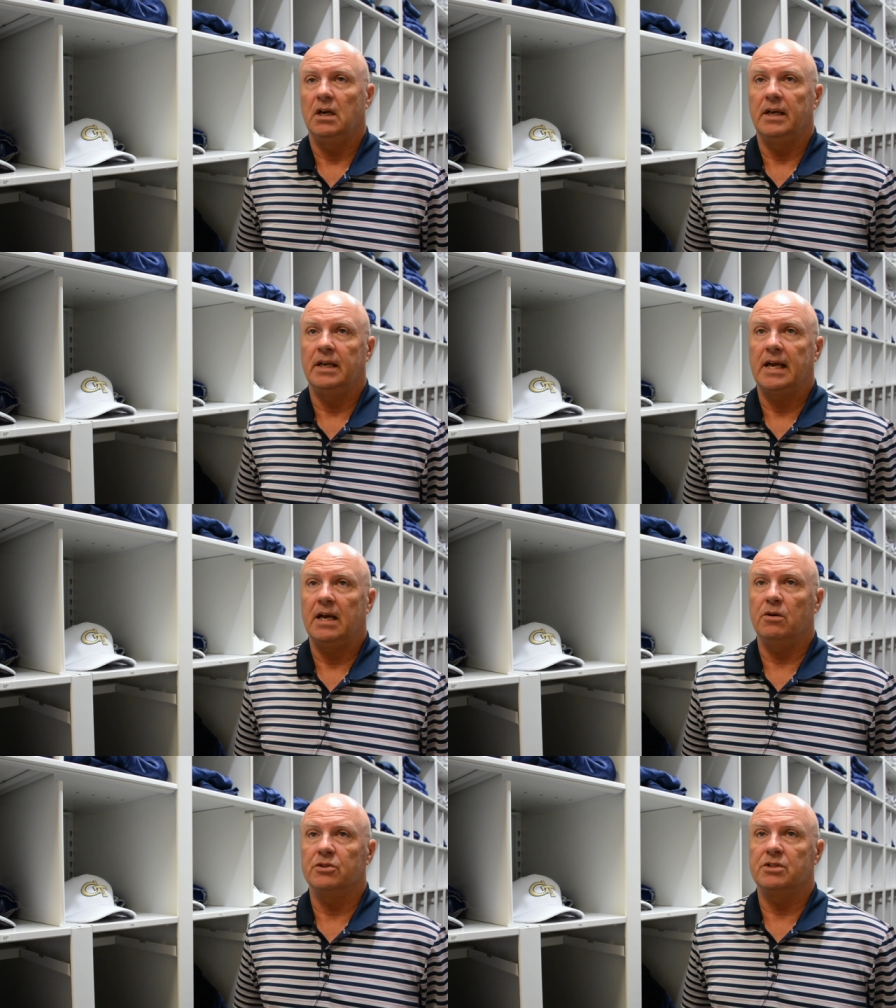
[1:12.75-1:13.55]
Uh, it
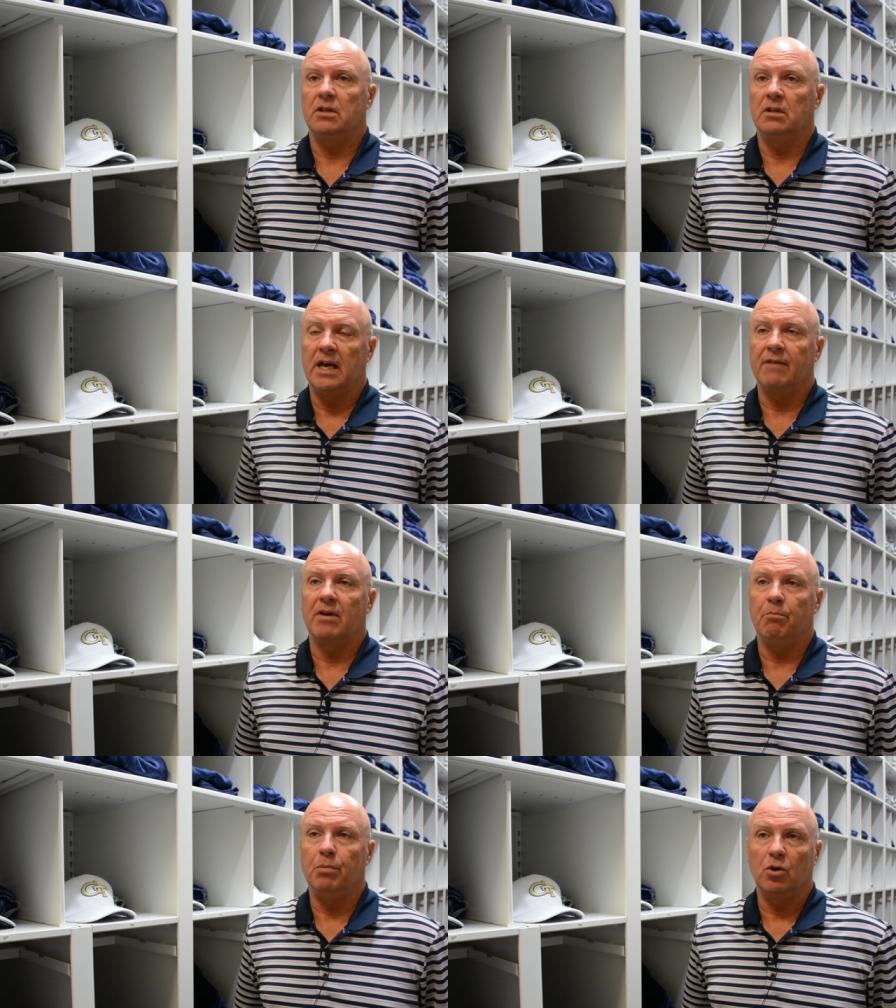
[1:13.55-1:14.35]
housed a
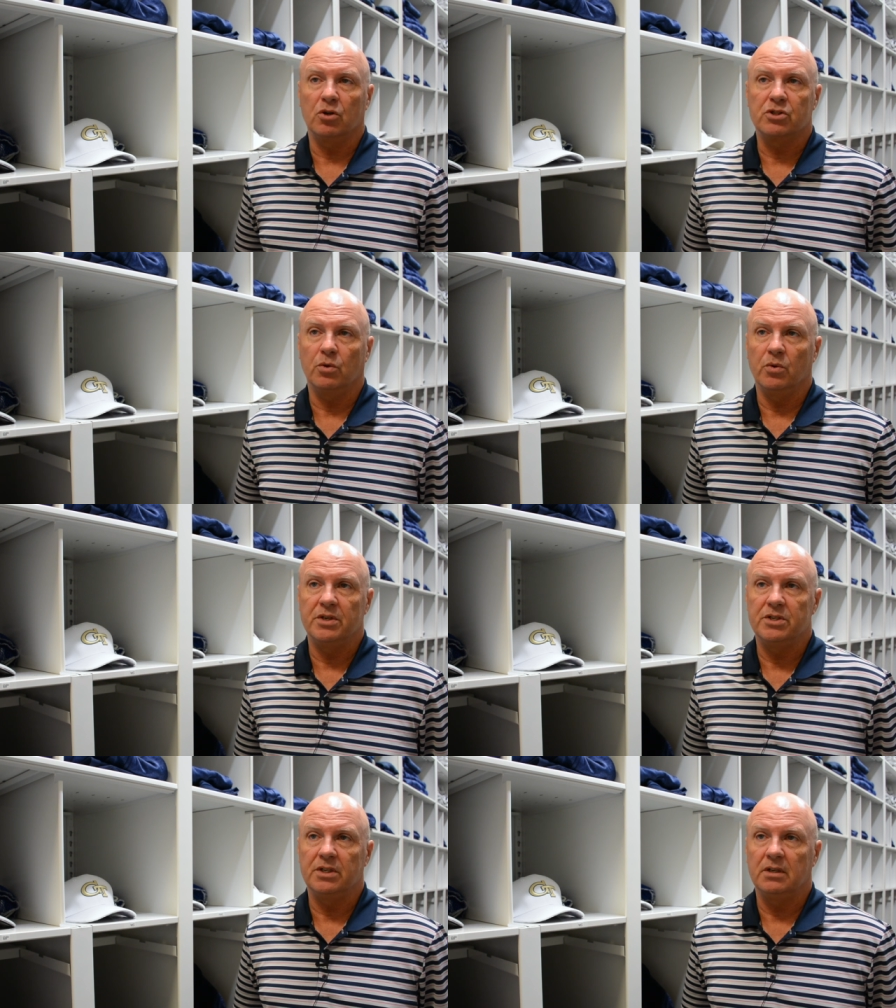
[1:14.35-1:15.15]
lot of our bulk
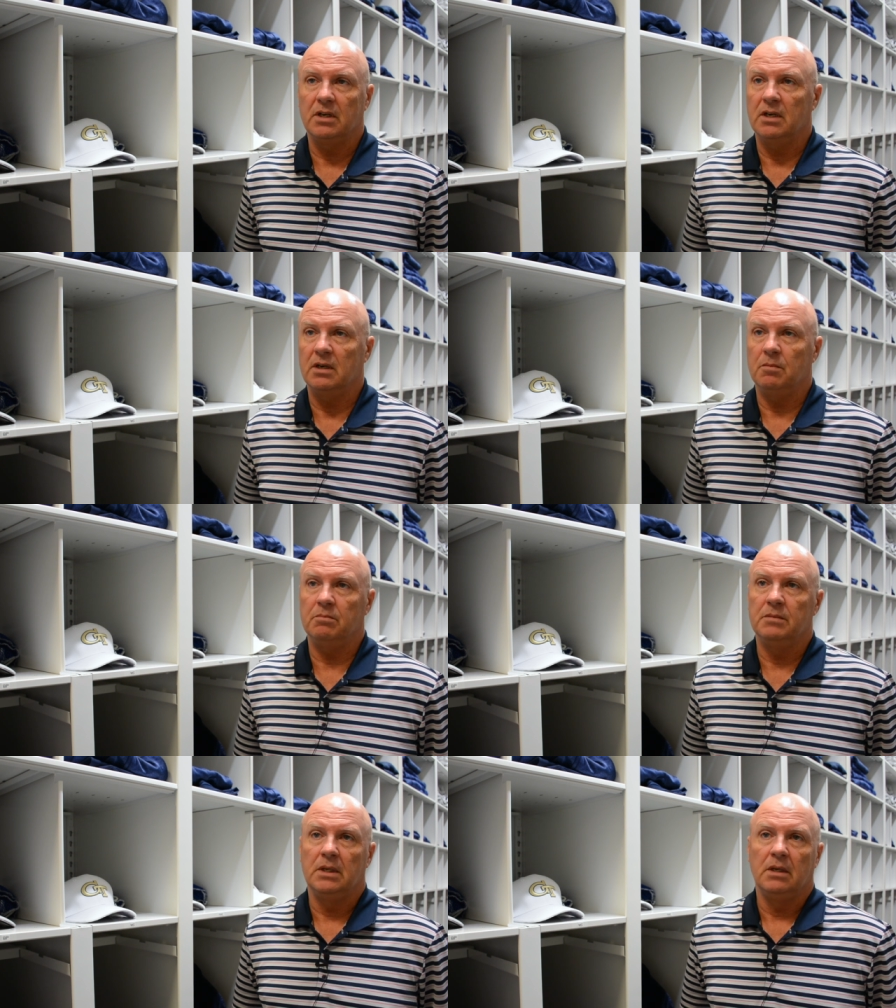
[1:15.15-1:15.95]
storage,
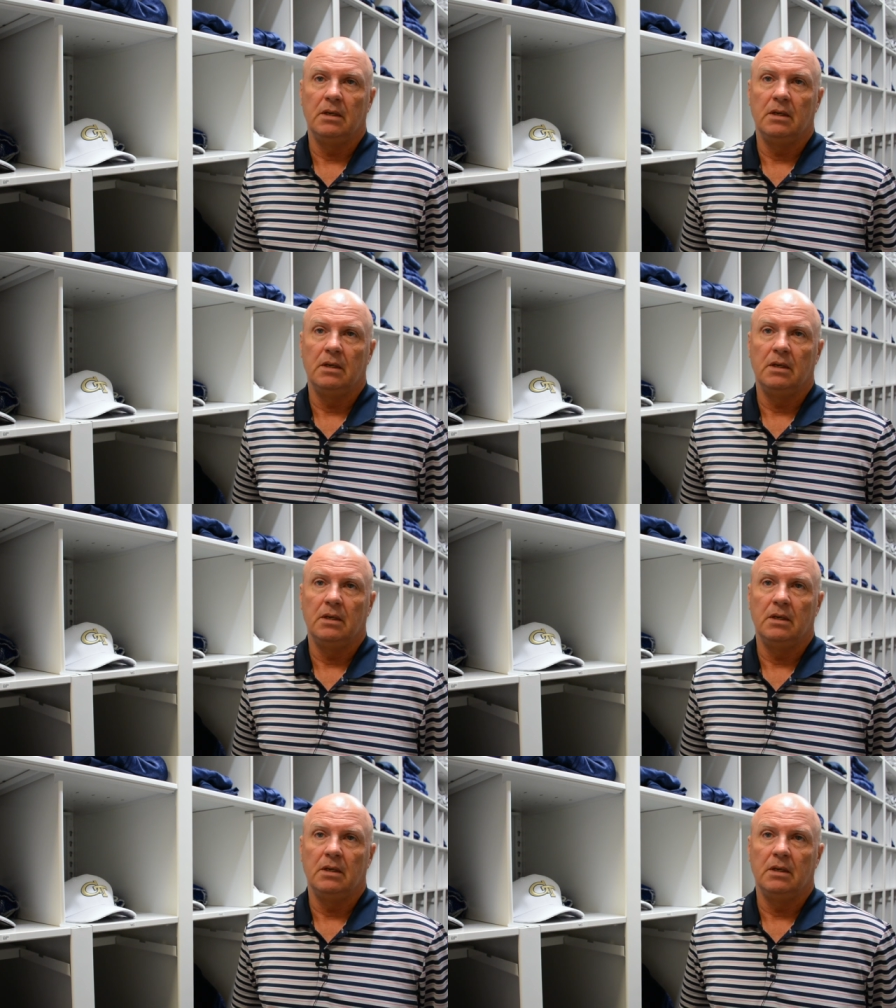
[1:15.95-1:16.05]
um,